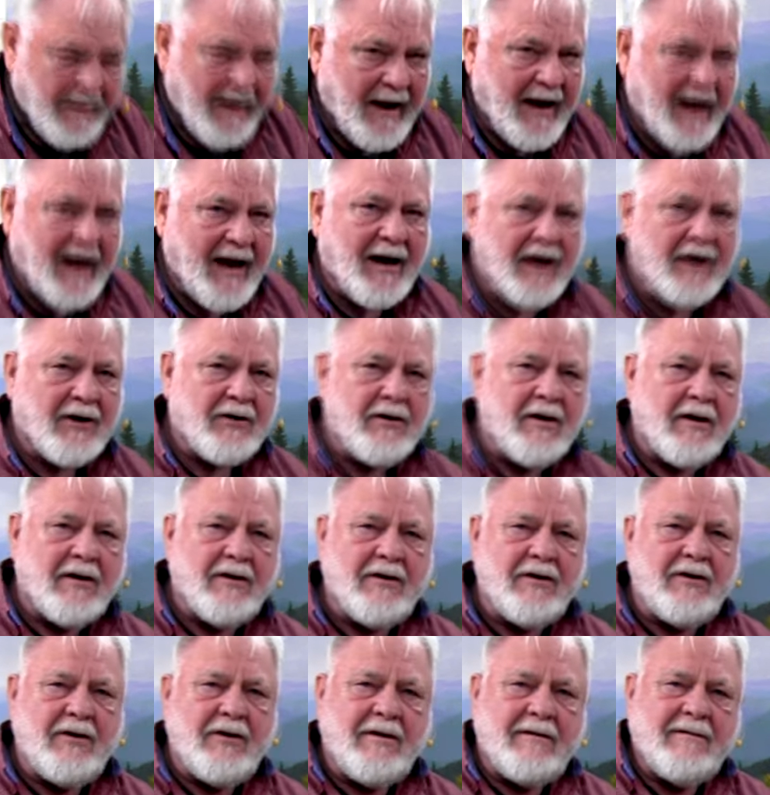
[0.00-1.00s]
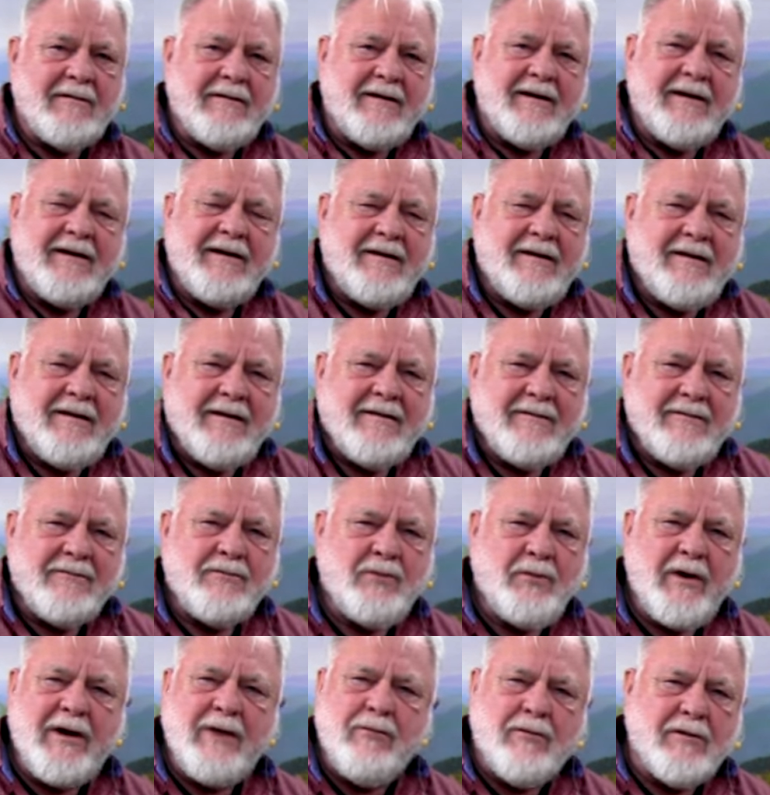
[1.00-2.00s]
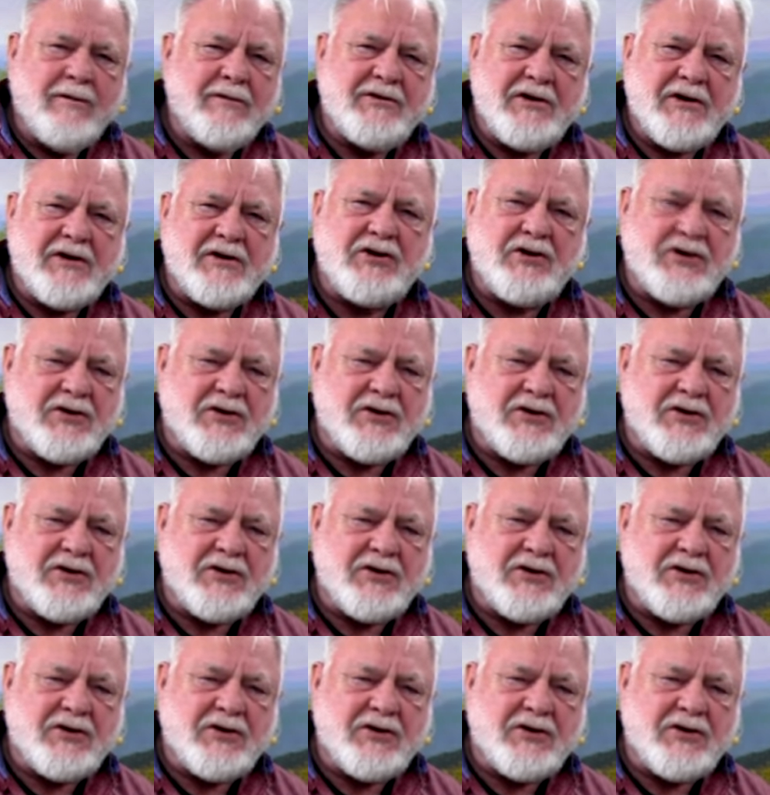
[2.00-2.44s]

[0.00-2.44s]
and we will just